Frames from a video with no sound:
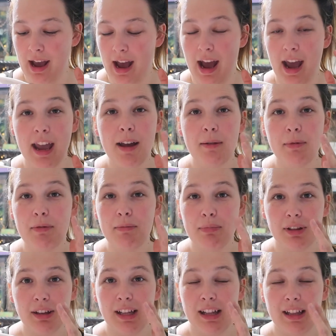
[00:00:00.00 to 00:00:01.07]
I am
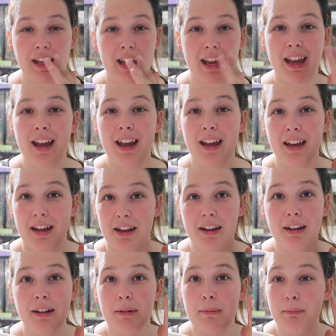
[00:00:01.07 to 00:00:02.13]
completely
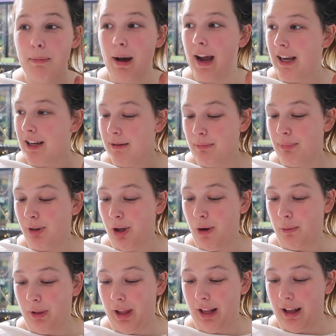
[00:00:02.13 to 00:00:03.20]
mind
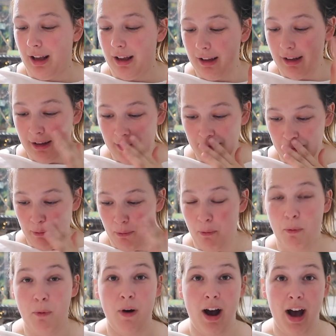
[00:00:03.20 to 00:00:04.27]
blown, like,
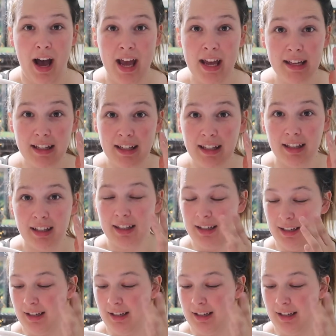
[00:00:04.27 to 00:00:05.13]
what?